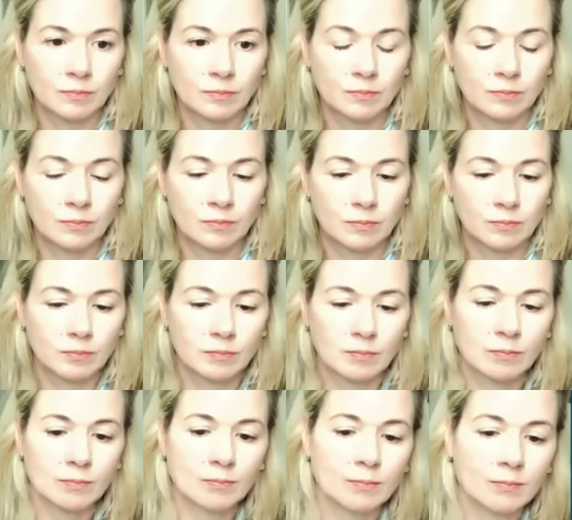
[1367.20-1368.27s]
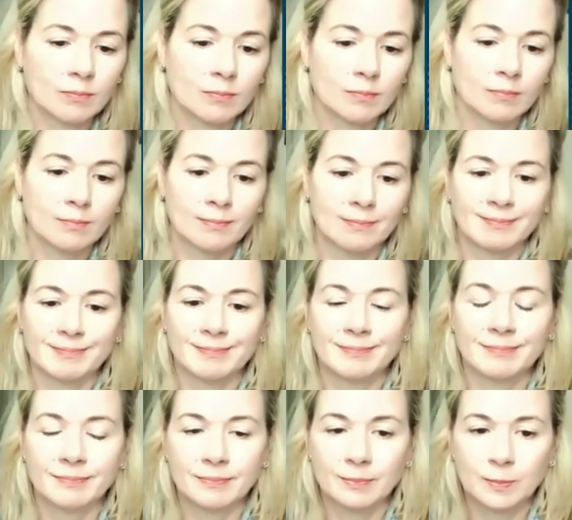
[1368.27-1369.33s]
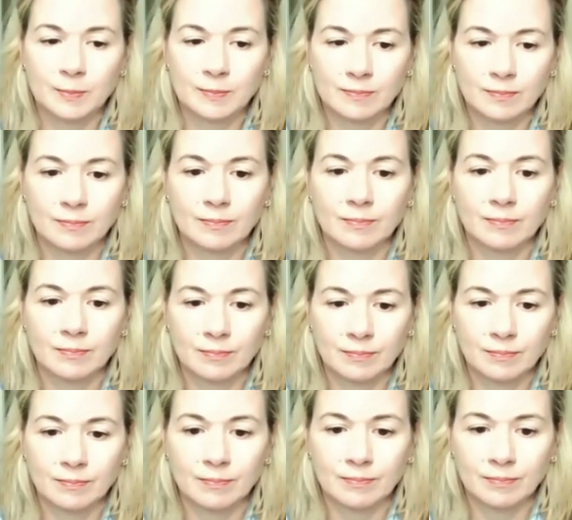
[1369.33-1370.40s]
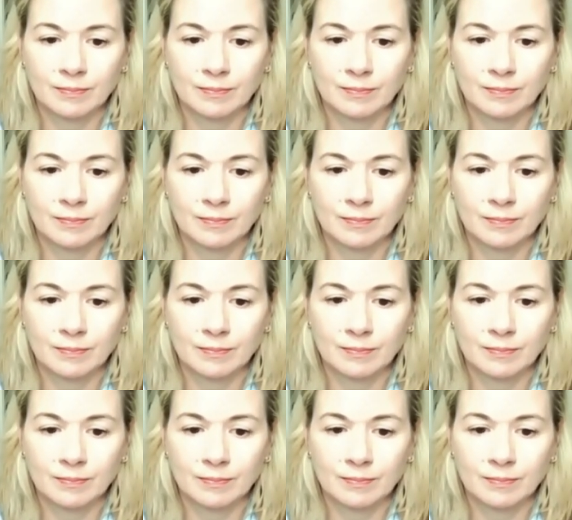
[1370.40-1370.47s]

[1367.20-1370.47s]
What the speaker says: [no speech]